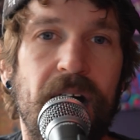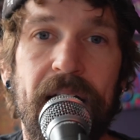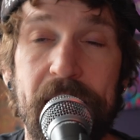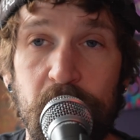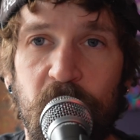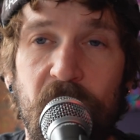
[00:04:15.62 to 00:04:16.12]

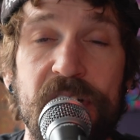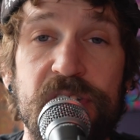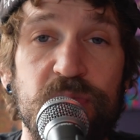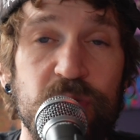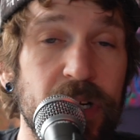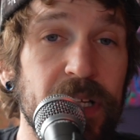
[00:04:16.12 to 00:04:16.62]
It was a
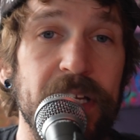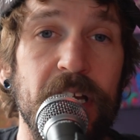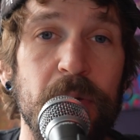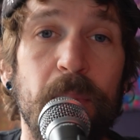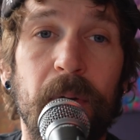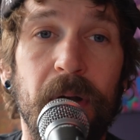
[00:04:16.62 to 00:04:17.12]
really
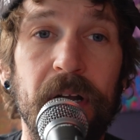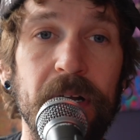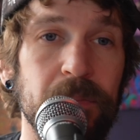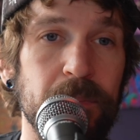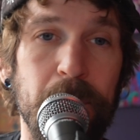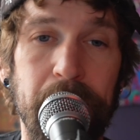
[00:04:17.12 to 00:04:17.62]
good
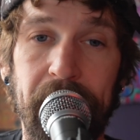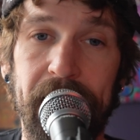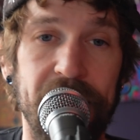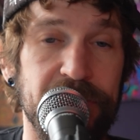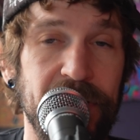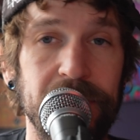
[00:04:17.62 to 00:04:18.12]
burger, but
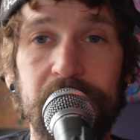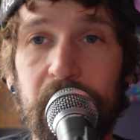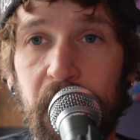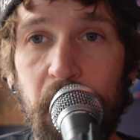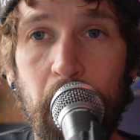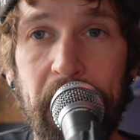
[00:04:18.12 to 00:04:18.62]
if I was going
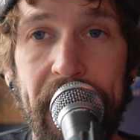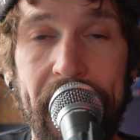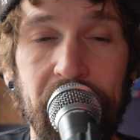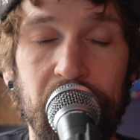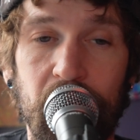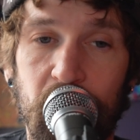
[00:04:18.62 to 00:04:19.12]
to go
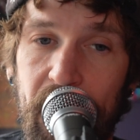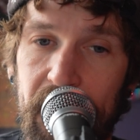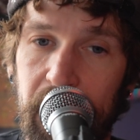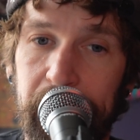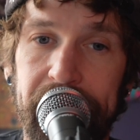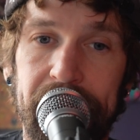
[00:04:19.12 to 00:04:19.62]
back or
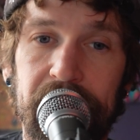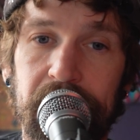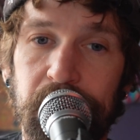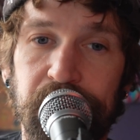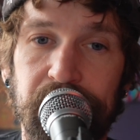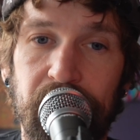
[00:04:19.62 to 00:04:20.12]
recommend
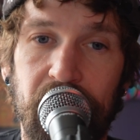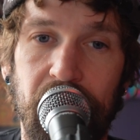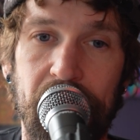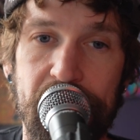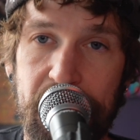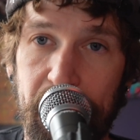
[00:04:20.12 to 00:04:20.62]

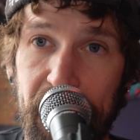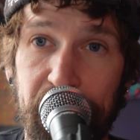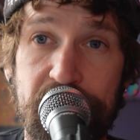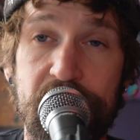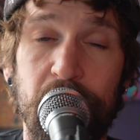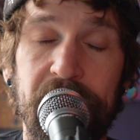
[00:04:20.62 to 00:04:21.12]
something for
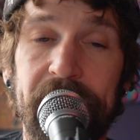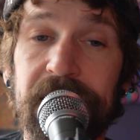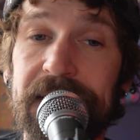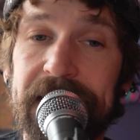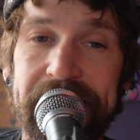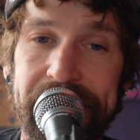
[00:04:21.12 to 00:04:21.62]
someone
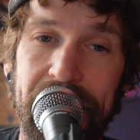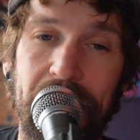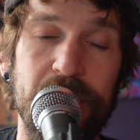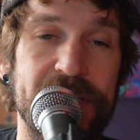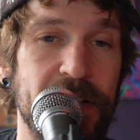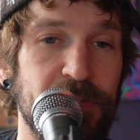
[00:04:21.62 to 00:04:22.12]
else to eat, I
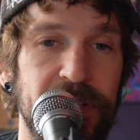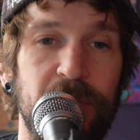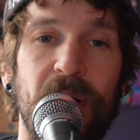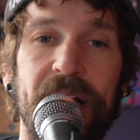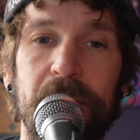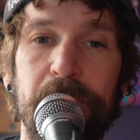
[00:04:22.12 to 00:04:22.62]
would definitely
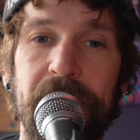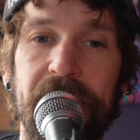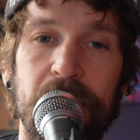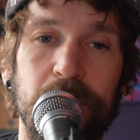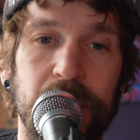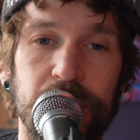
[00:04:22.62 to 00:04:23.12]

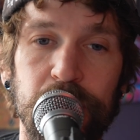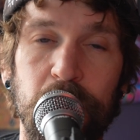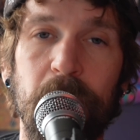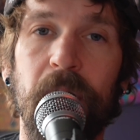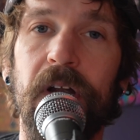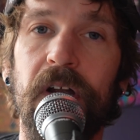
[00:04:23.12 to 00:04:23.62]
recommend the
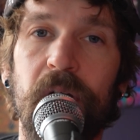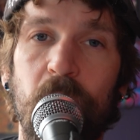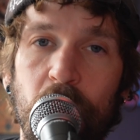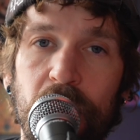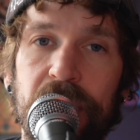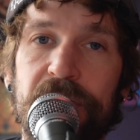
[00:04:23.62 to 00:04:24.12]
mushroom burger
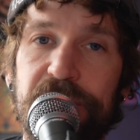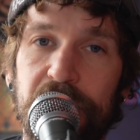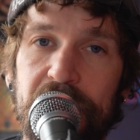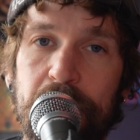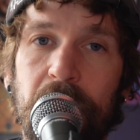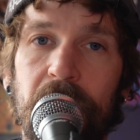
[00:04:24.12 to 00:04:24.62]
or the
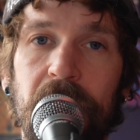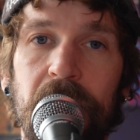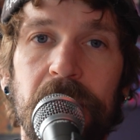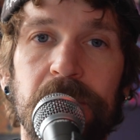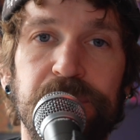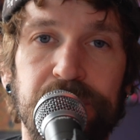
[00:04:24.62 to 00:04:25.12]
Philly
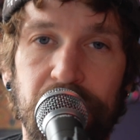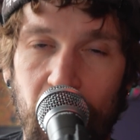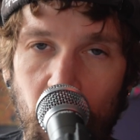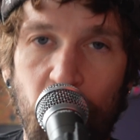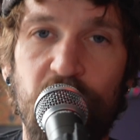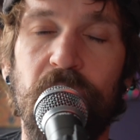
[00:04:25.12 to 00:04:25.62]
burger
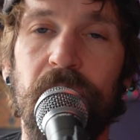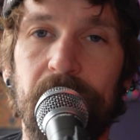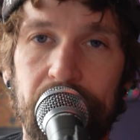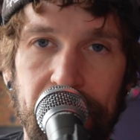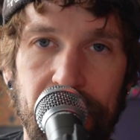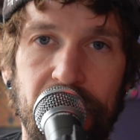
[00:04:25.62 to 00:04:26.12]
over
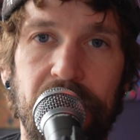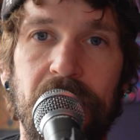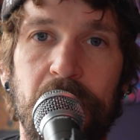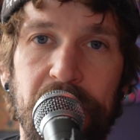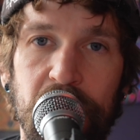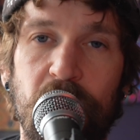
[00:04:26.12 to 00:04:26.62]

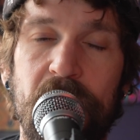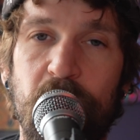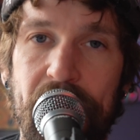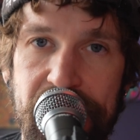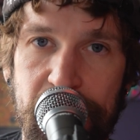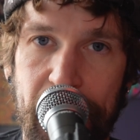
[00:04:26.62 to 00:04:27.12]
the Midway
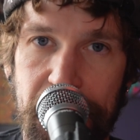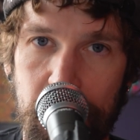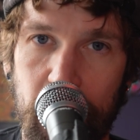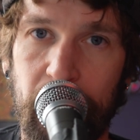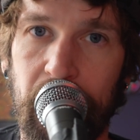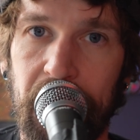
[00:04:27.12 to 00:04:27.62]
West Special
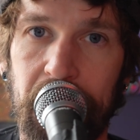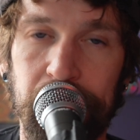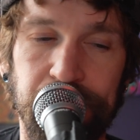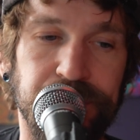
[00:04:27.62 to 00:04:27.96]
Burger.